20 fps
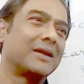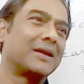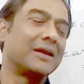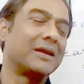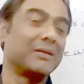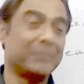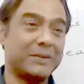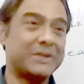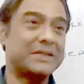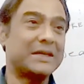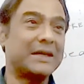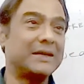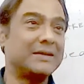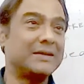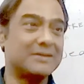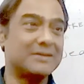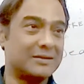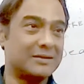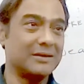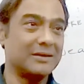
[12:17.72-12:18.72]
And
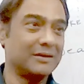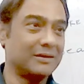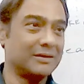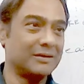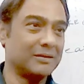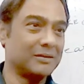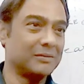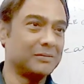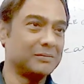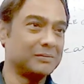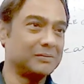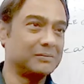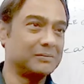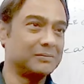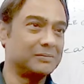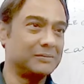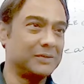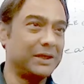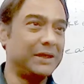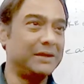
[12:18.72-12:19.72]
besides the
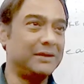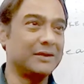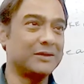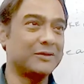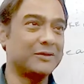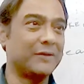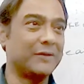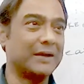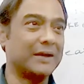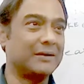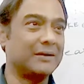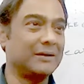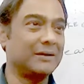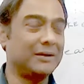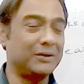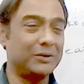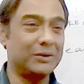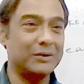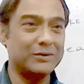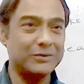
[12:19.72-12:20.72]
neatness factor,
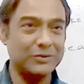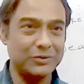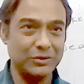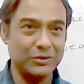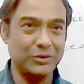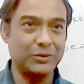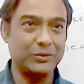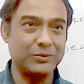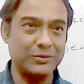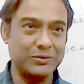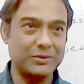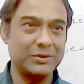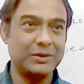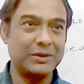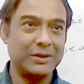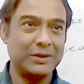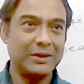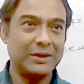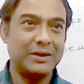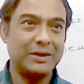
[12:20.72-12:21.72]
it also shows
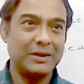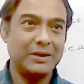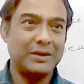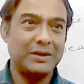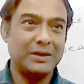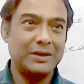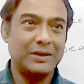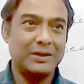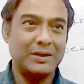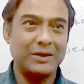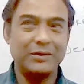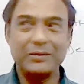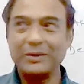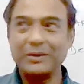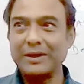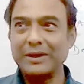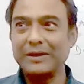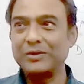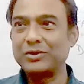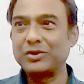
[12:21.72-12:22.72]
that you
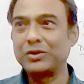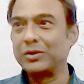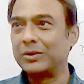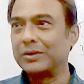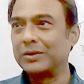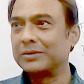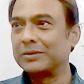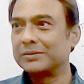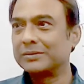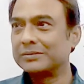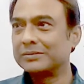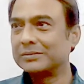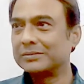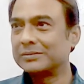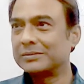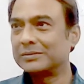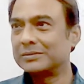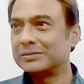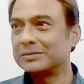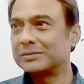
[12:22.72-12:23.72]
are unsure
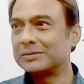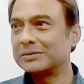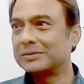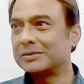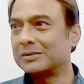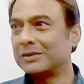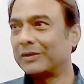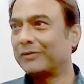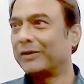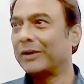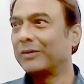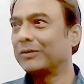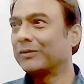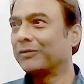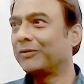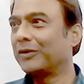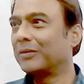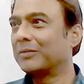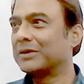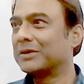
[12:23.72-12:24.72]
of how to
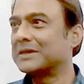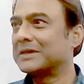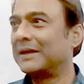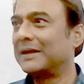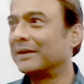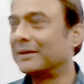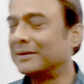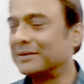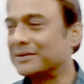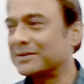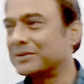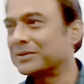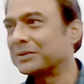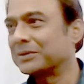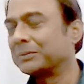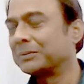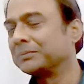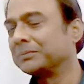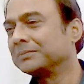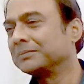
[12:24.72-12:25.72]
form a
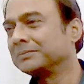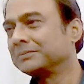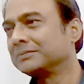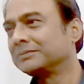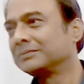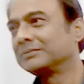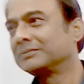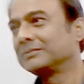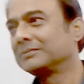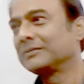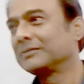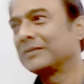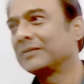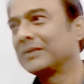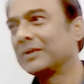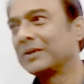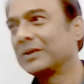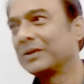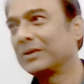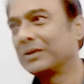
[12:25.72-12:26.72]
sentence,
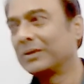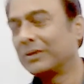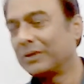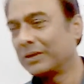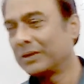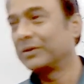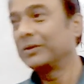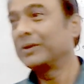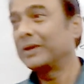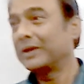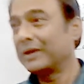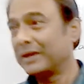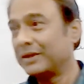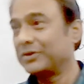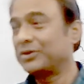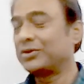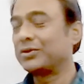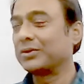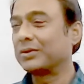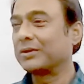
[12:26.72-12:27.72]
or you are
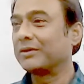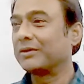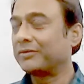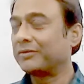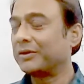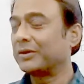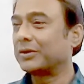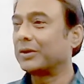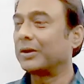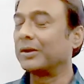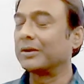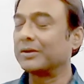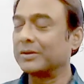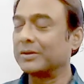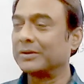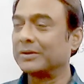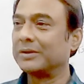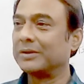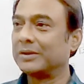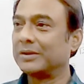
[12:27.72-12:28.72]
unsure of your
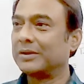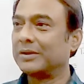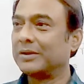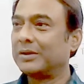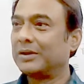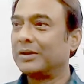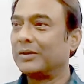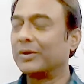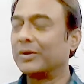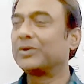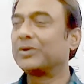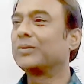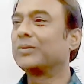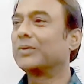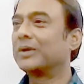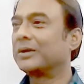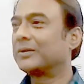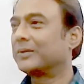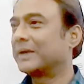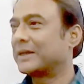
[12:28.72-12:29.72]
thought, what you
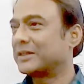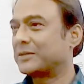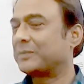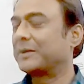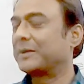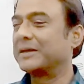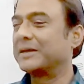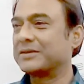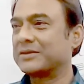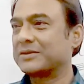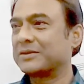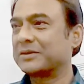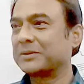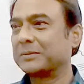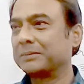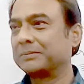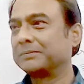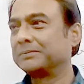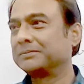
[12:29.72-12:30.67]
want to express.